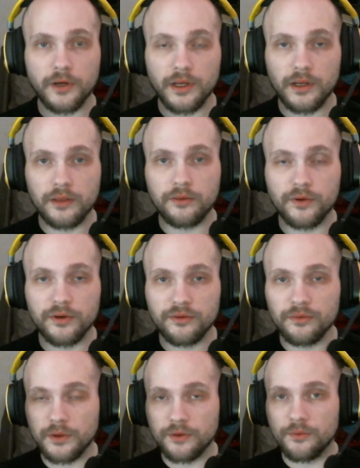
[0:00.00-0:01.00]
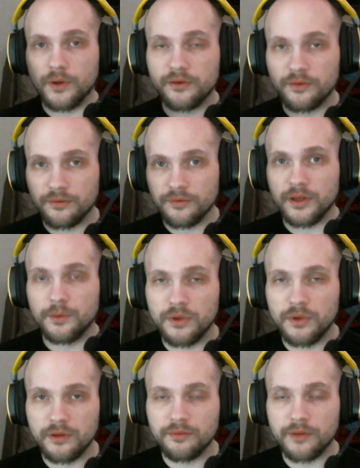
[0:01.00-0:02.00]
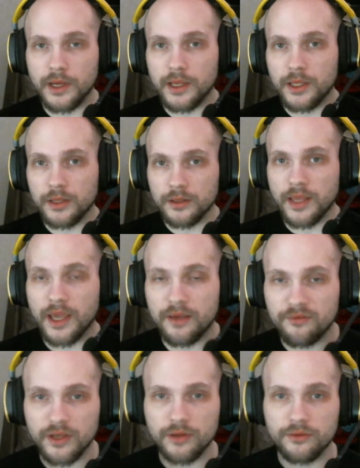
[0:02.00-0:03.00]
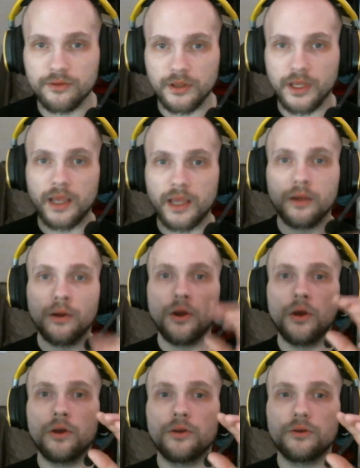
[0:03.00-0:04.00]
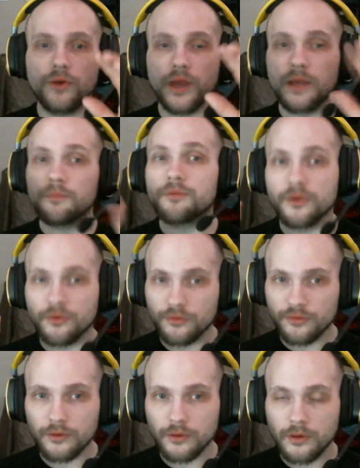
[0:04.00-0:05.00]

in other words, someone who watches funny PewDiePie and cat videos all day, to a producer.